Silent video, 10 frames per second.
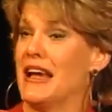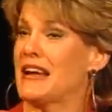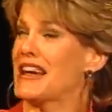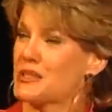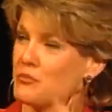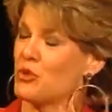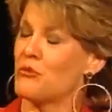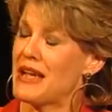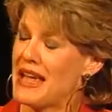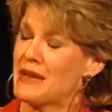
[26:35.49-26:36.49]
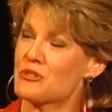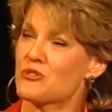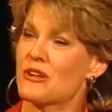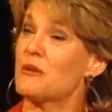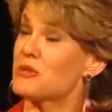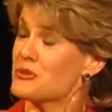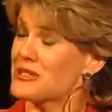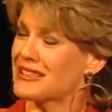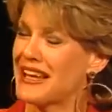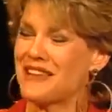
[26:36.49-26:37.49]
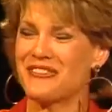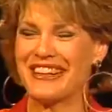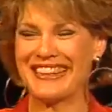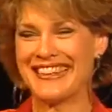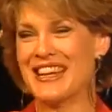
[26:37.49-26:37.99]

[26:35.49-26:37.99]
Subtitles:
I got to pull my hamstring, which was a lot of fun.